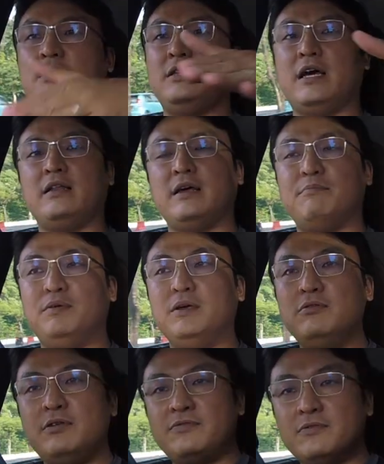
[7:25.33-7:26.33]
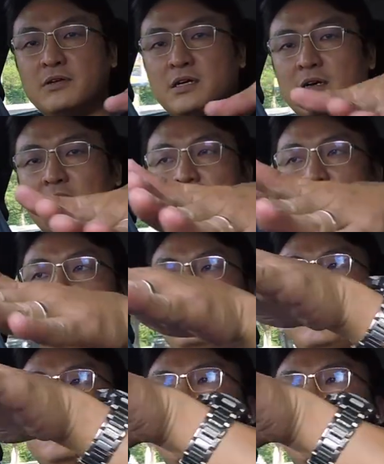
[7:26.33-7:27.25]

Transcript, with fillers: That that beautiful curve that